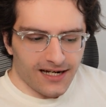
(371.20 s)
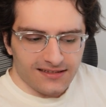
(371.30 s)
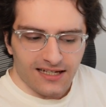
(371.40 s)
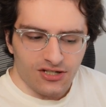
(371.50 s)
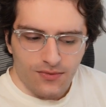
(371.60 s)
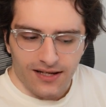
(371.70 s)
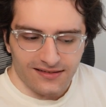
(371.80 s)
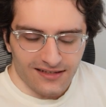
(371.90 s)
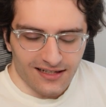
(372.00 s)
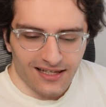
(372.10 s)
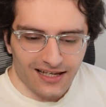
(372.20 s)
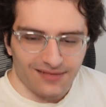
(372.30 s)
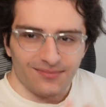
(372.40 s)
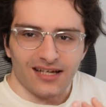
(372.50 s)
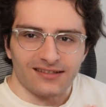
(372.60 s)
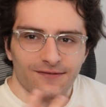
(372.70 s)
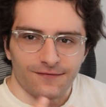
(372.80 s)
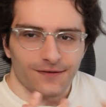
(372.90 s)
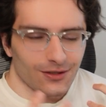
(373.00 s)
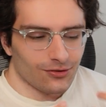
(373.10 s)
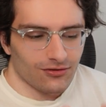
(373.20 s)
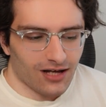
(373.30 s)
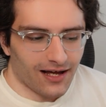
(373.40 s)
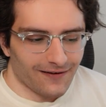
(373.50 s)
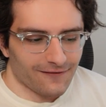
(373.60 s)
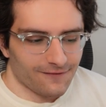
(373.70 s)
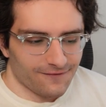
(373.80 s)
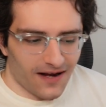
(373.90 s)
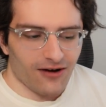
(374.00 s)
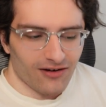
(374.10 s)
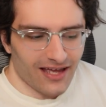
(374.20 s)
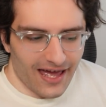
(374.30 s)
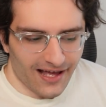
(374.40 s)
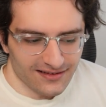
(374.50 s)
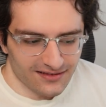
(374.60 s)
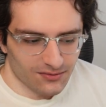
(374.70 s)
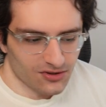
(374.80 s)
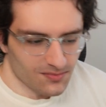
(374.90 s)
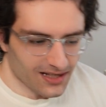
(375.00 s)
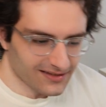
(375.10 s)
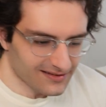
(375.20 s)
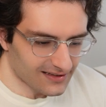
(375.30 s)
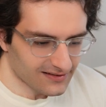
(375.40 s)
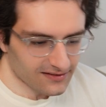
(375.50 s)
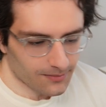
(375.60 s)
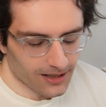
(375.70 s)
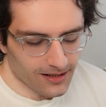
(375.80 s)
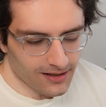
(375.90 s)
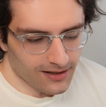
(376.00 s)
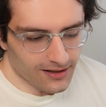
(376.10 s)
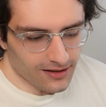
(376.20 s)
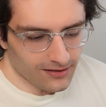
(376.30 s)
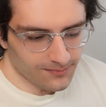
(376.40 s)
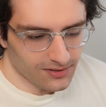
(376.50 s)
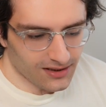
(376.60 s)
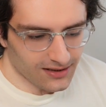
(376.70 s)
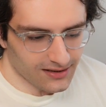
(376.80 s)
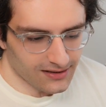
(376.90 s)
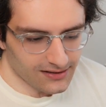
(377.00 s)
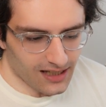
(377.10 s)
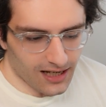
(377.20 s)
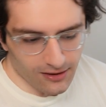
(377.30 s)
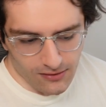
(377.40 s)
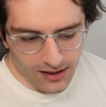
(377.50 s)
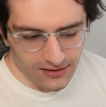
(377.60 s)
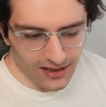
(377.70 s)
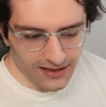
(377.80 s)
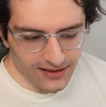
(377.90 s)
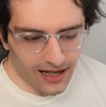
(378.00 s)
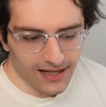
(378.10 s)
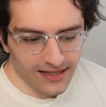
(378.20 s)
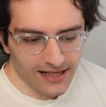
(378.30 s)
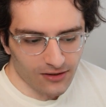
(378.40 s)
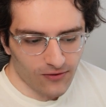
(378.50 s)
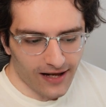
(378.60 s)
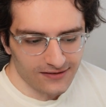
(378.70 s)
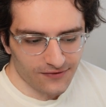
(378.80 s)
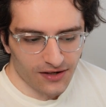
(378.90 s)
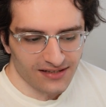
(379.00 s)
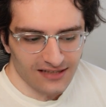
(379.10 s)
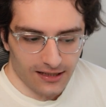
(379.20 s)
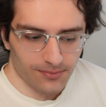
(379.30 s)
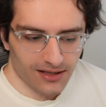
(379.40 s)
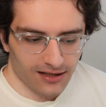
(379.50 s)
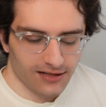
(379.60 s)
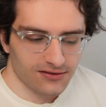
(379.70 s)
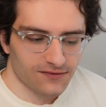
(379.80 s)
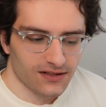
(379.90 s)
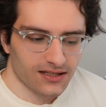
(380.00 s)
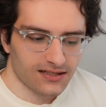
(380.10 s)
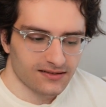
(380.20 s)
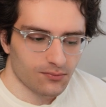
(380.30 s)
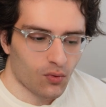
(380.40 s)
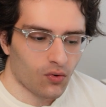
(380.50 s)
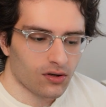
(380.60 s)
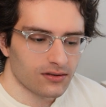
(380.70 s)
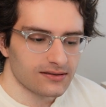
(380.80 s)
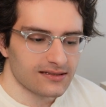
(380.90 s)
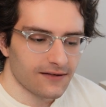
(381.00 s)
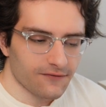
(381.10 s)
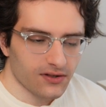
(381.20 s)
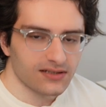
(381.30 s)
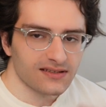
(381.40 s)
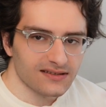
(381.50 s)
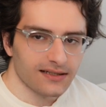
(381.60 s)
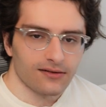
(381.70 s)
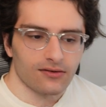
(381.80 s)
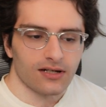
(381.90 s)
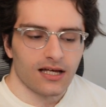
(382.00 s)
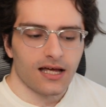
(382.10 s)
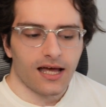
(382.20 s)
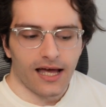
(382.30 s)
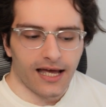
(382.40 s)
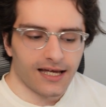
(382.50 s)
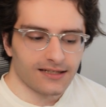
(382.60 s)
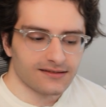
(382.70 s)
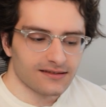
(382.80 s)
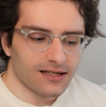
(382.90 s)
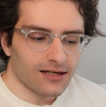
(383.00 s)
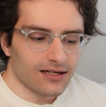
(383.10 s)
accentuates it. Like it makes it feel kind of fairy esque, which makes sense to me. But yeah, I don't know. I like it. I like that grass fairy typing. I just feel like it's more different still, and